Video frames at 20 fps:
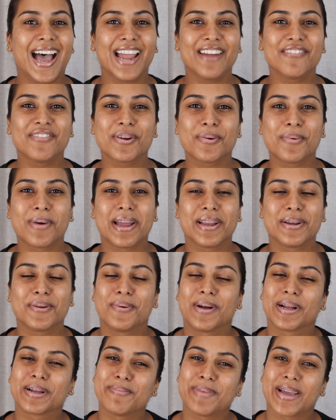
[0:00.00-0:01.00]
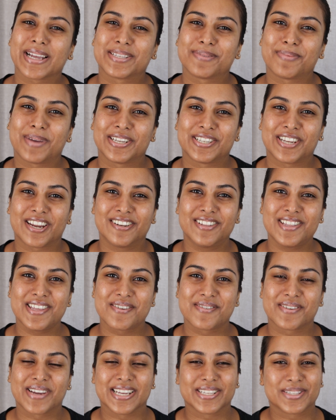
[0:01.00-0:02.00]
Hi everyone, welcome back to my channel.
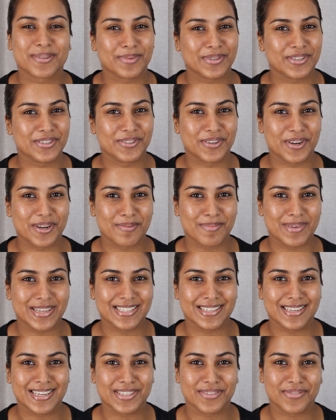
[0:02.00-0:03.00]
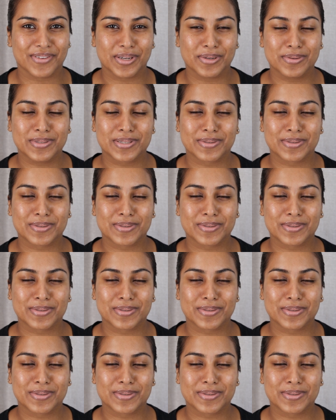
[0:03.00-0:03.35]
Thank you guys so much for joining me in today's video.